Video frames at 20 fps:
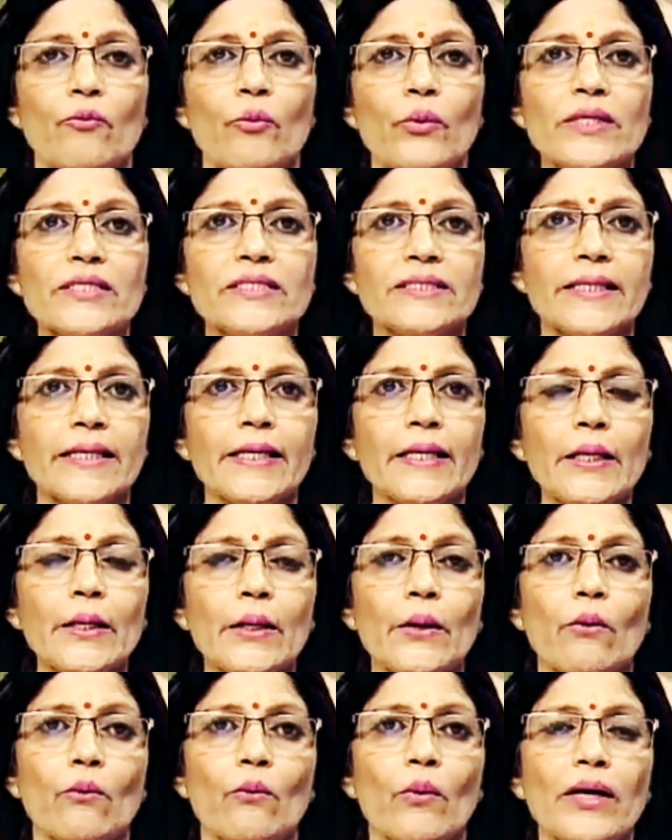We see
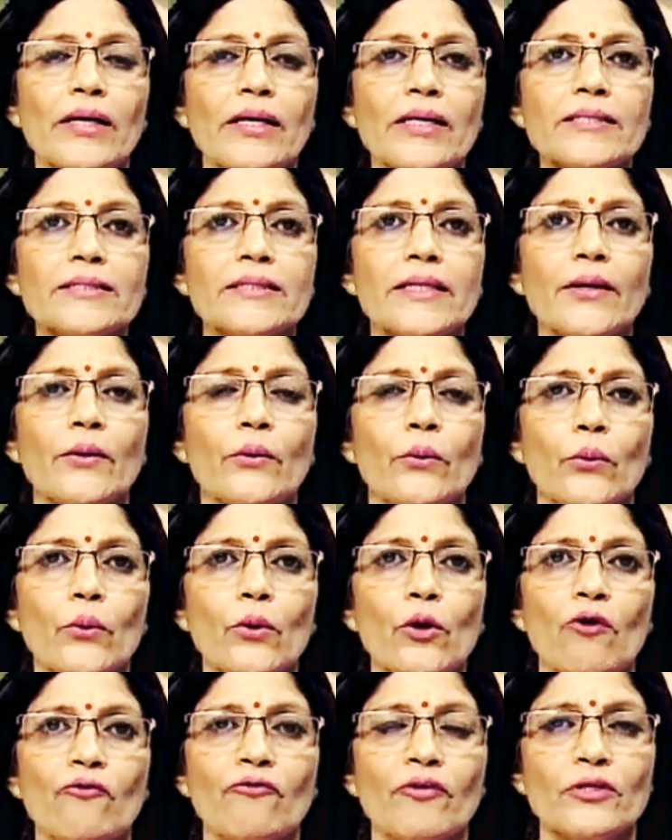what is the
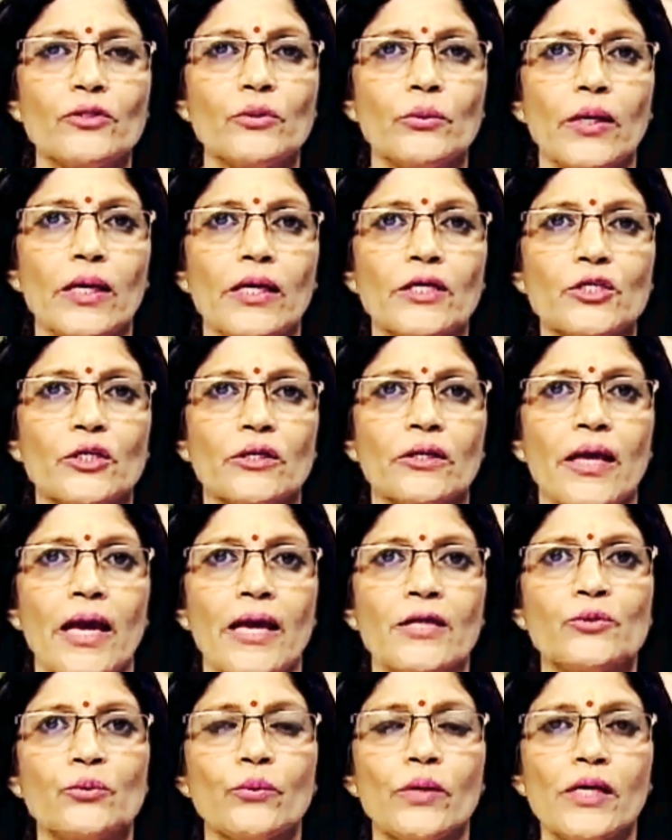role of education.
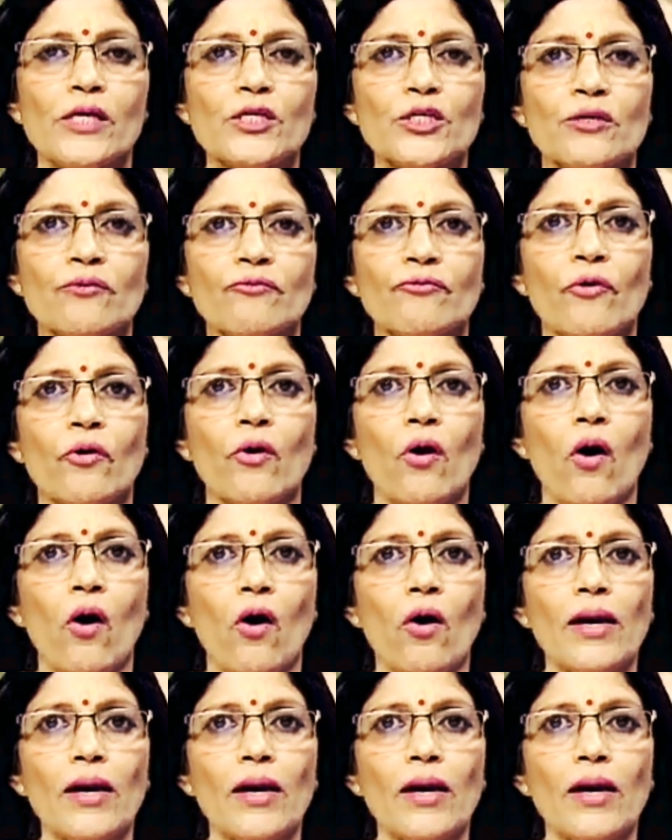Education for